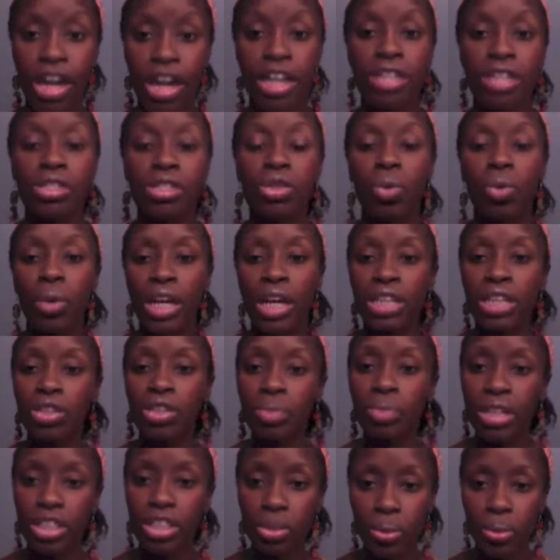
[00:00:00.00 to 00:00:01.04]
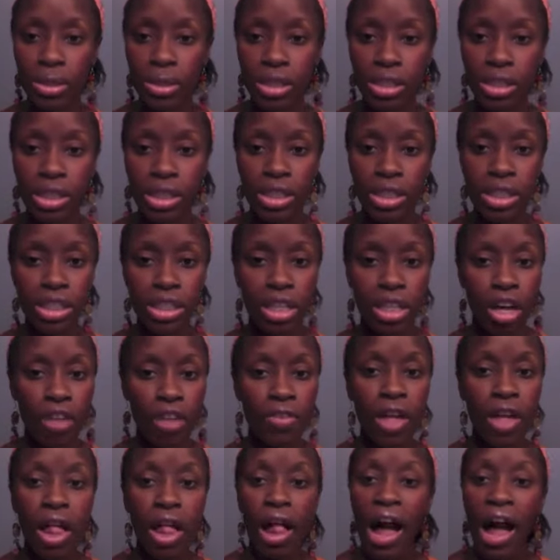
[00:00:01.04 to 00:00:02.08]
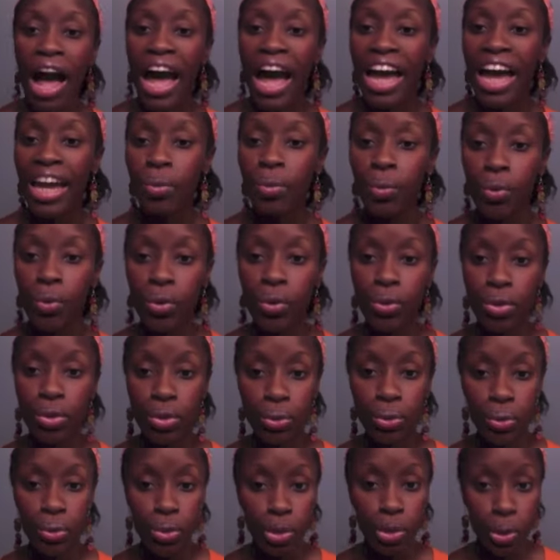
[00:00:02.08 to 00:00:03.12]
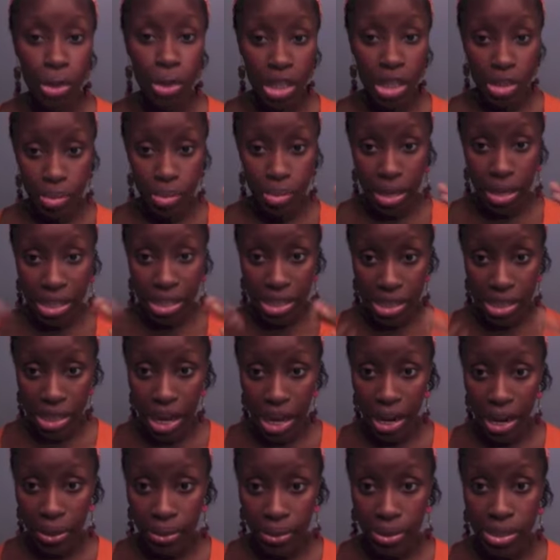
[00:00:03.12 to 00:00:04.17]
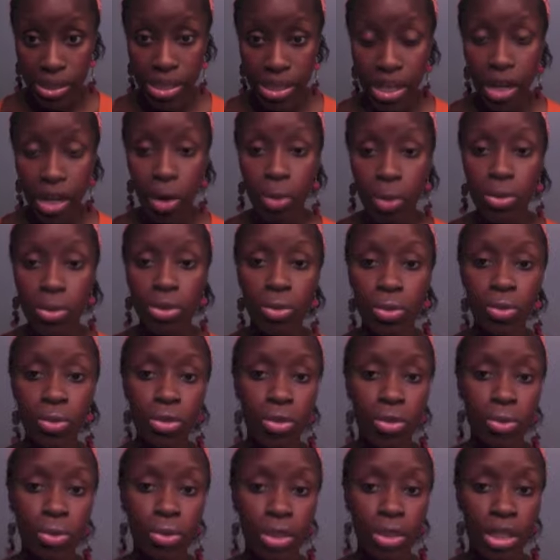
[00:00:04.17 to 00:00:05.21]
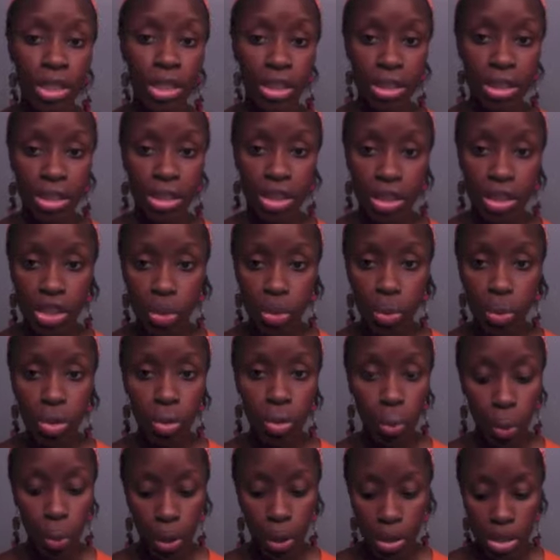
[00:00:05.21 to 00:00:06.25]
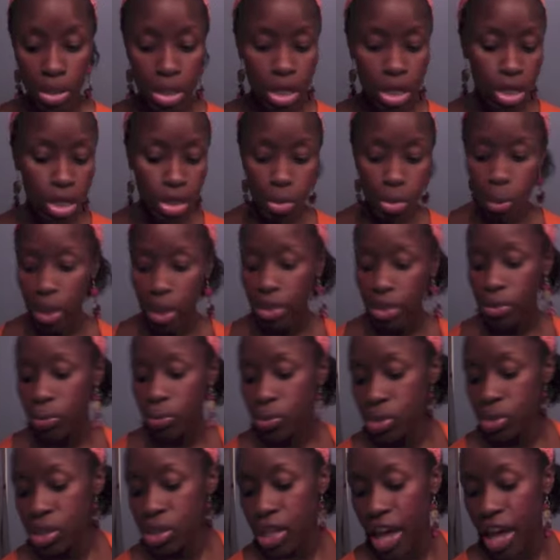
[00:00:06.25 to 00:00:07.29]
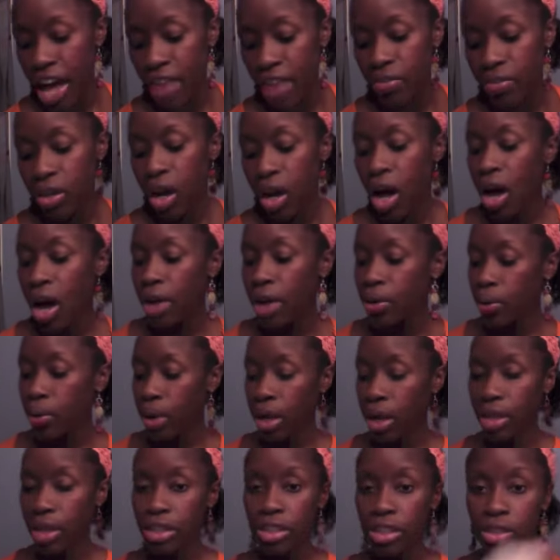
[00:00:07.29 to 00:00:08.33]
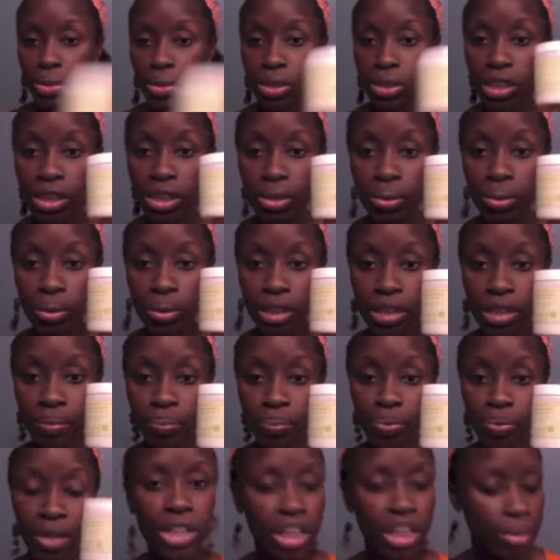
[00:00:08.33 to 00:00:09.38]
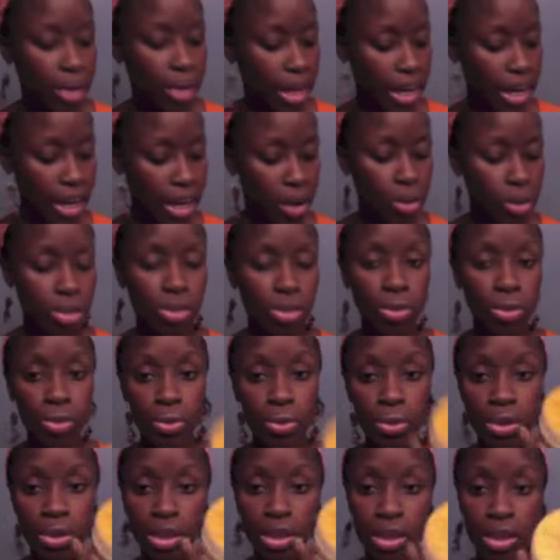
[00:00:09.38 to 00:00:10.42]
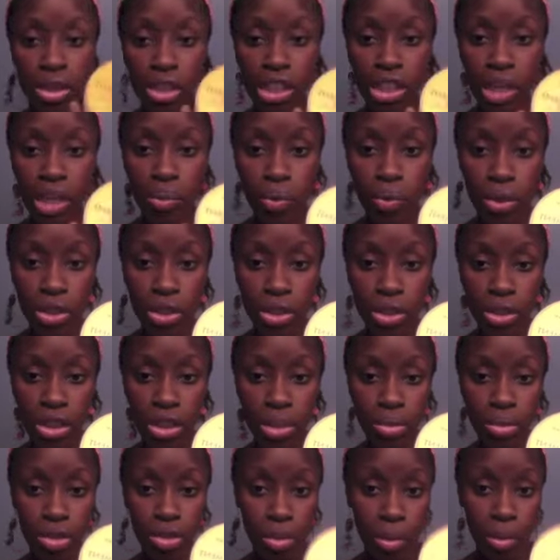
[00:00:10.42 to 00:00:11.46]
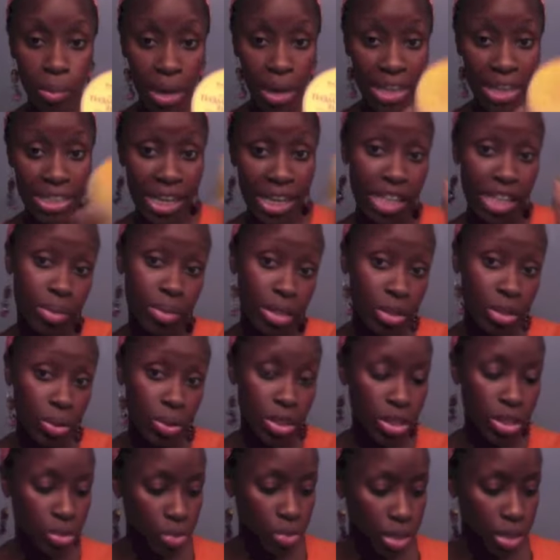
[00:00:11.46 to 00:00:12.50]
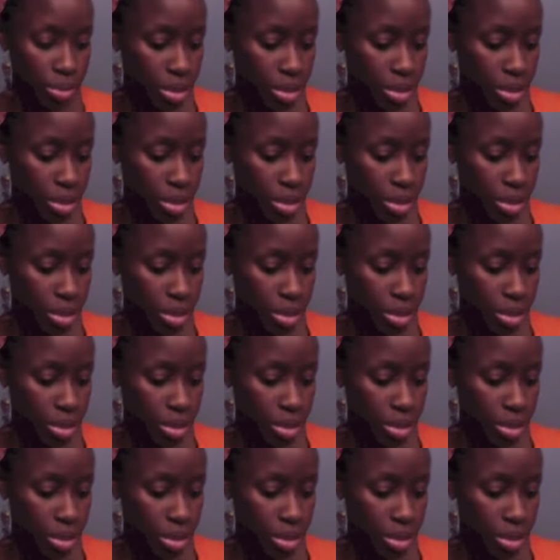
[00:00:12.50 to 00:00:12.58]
So when I do my twisting stuff, I will use those as my stylers, and I also use it in conjunction with oils. So I use the avocado honey twisting cream, and I also use the Shea Moisture deep treatment mask as my twisting cream